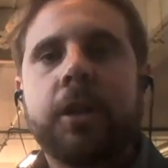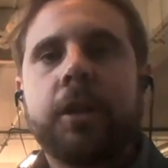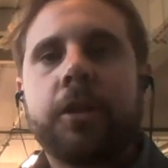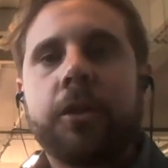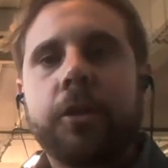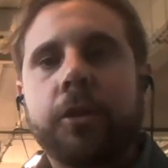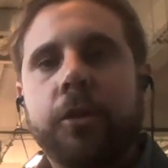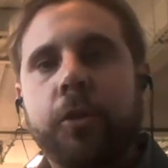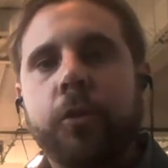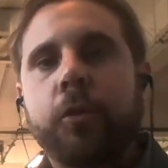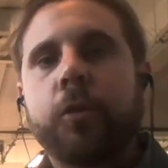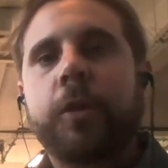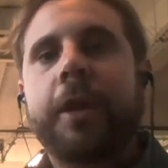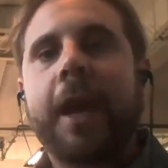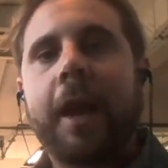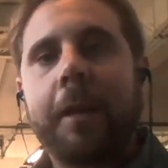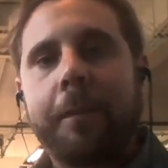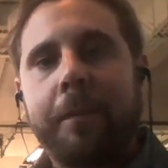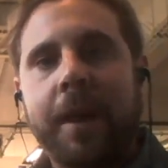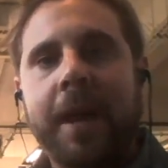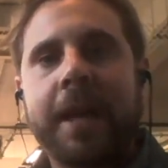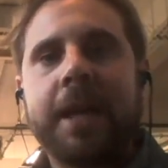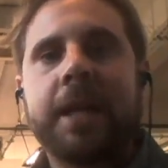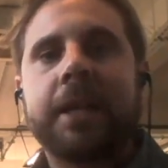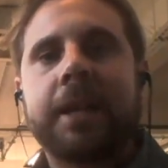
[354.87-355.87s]
You get
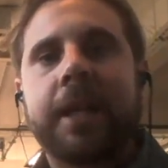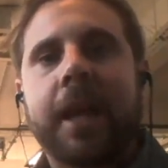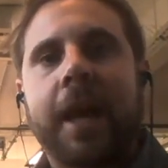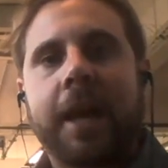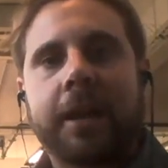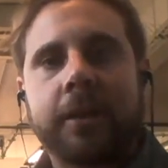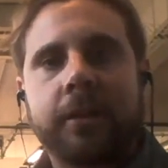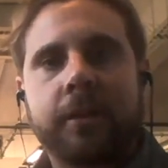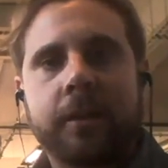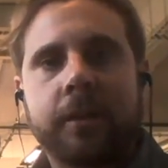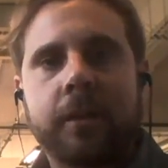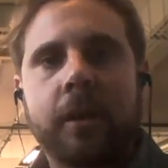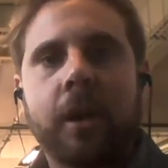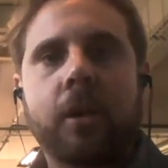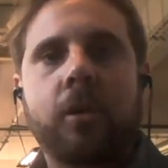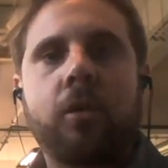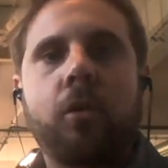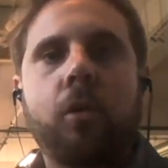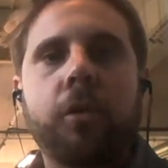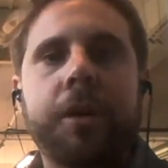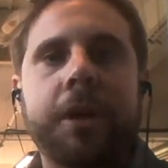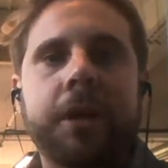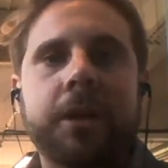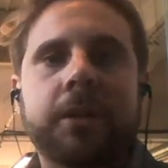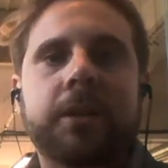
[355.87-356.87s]
paid that
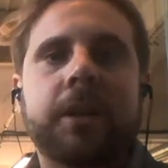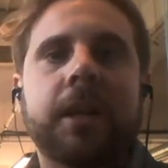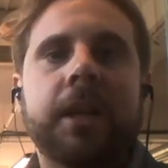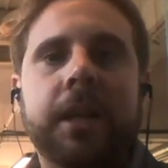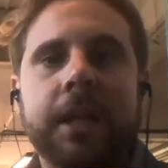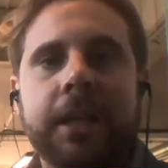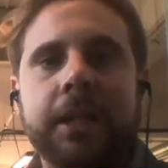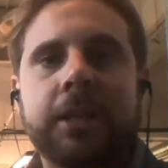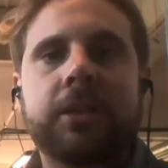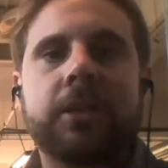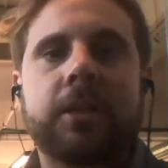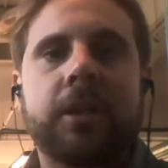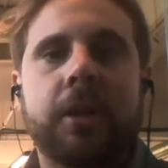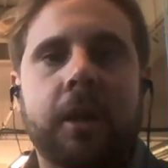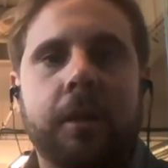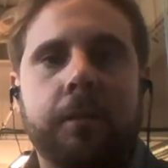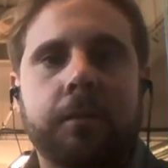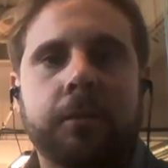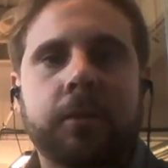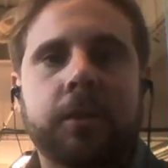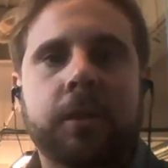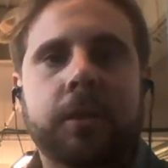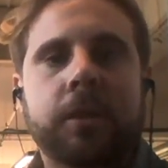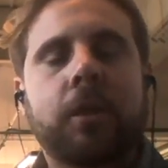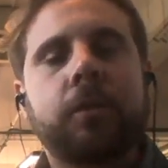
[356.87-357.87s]
according to the lease
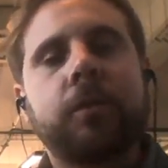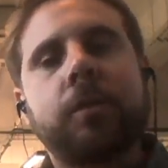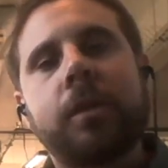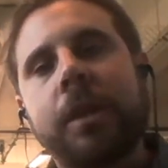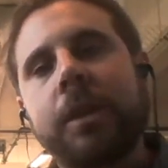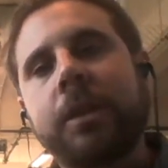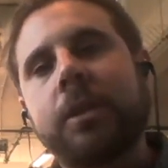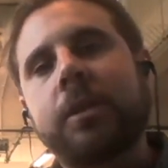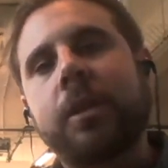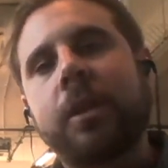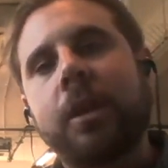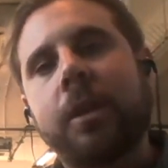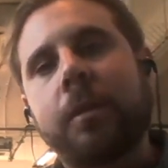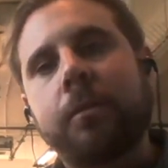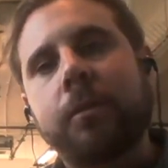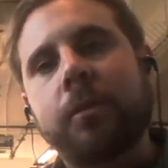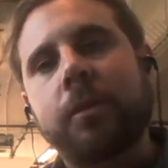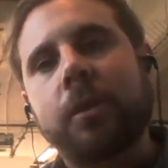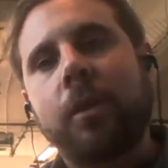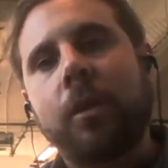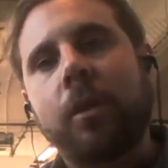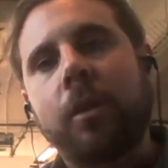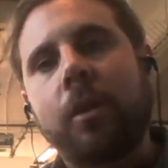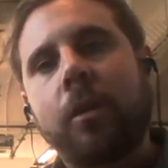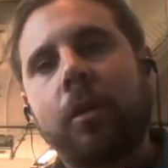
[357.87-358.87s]
terms, and those lease terms
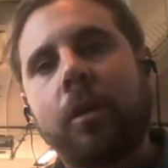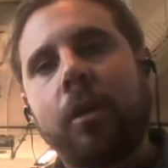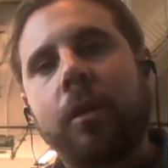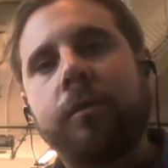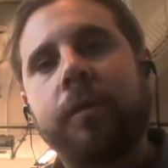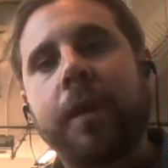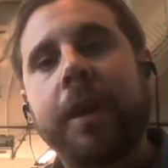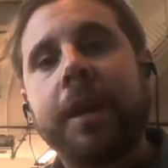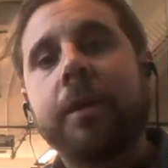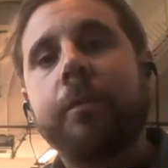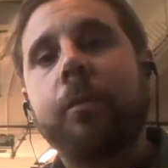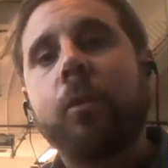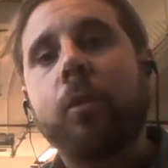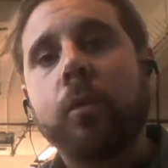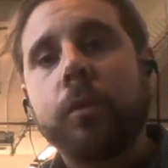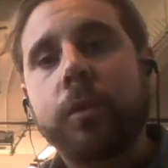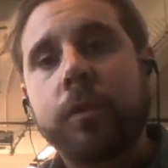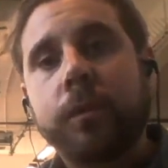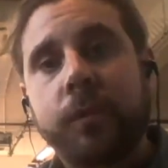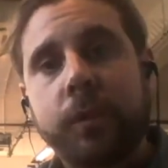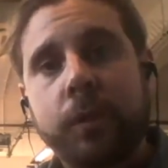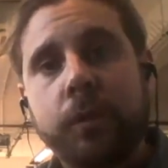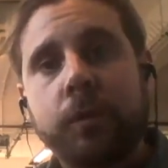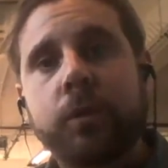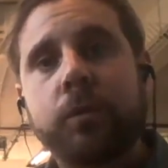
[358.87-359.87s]
are available
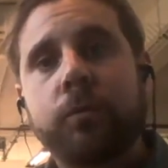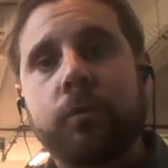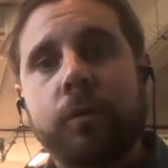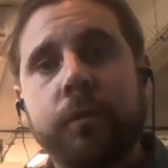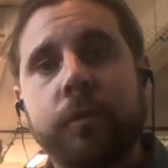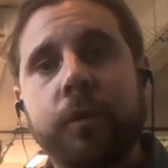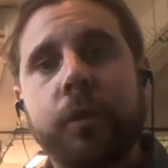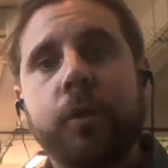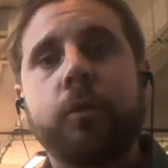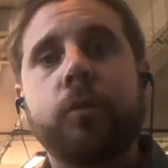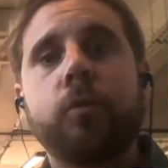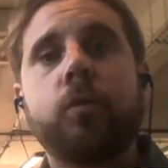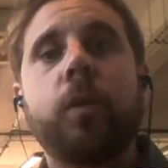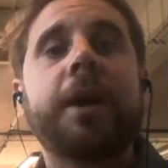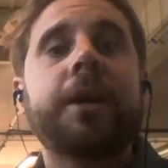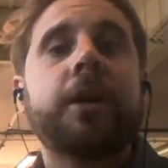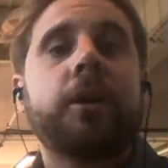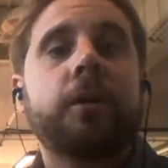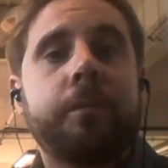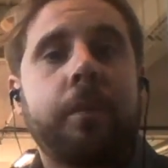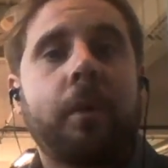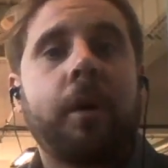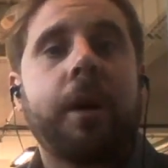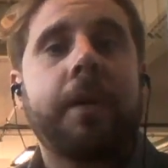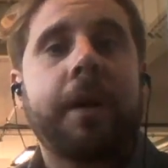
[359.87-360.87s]
for you to review when you
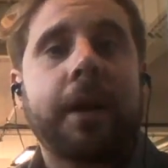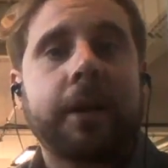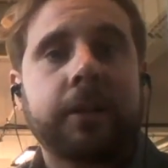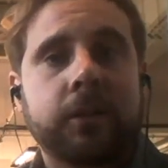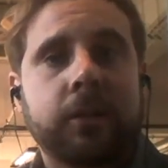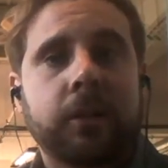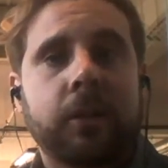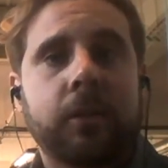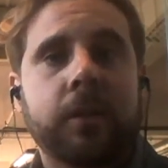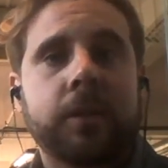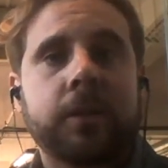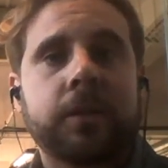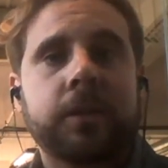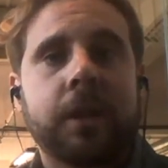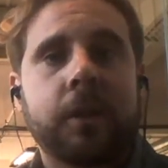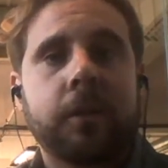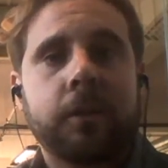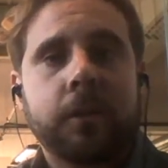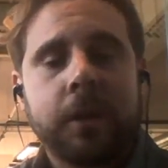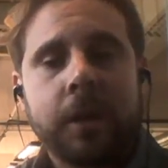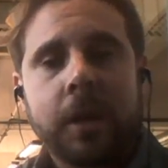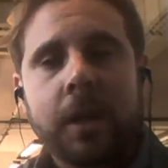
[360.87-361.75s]
buy that solar cell.